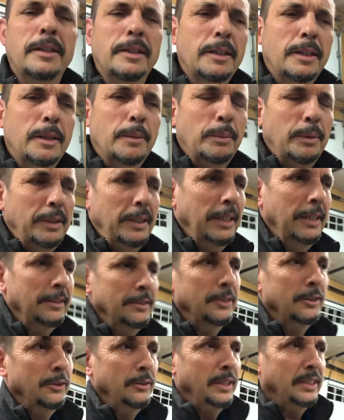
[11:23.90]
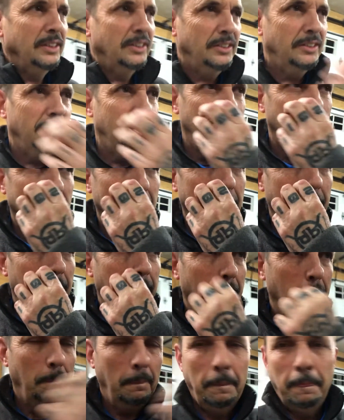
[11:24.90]
But yeah, so that's a
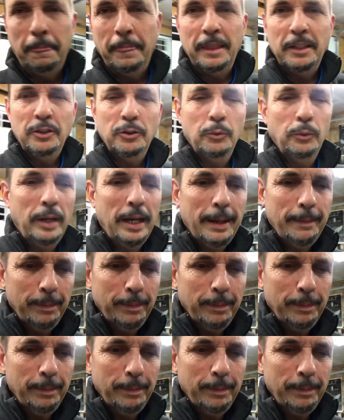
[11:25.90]
wrap